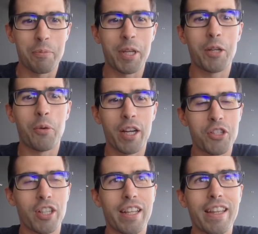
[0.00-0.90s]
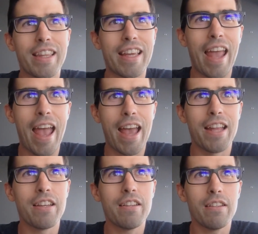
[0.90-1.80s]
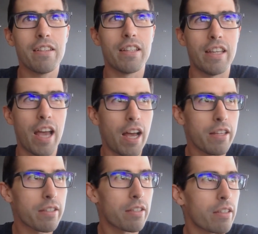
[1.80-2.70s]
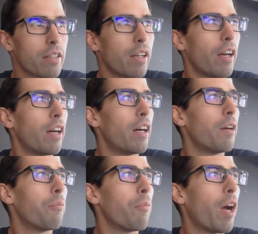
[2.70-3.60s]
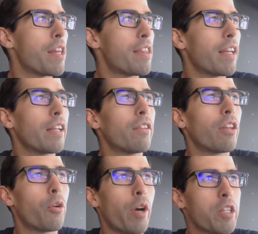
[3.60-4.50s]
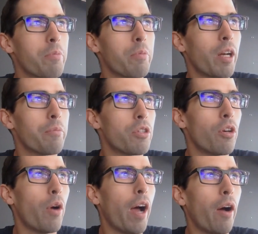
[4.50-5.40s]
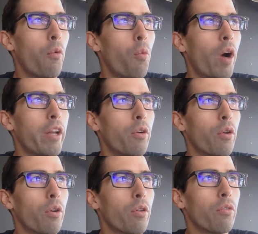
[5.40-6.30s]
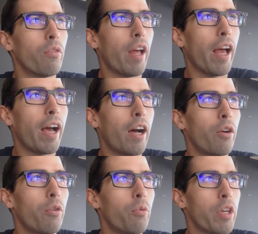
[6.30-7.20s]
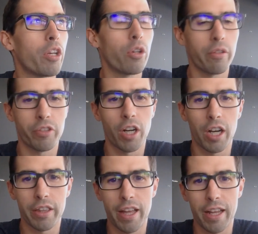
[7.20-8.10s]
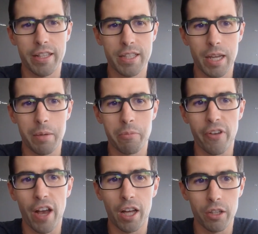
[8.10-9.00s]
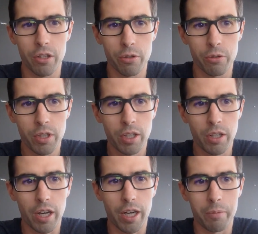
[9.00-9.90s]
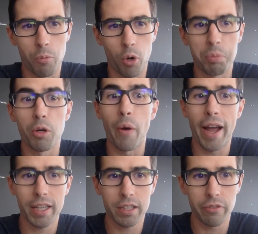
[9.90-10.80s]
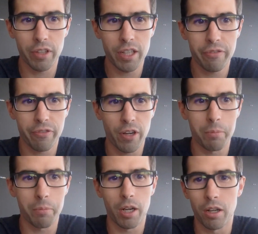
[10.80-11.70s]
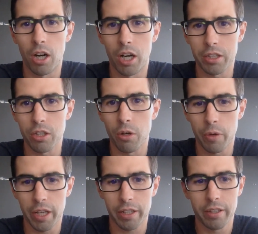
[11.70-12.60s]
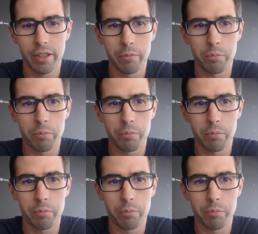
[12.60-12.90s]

a big question. In the end, yes. I think the question becomes, though, what or how we could have gotten that same value more proactively from our ongoing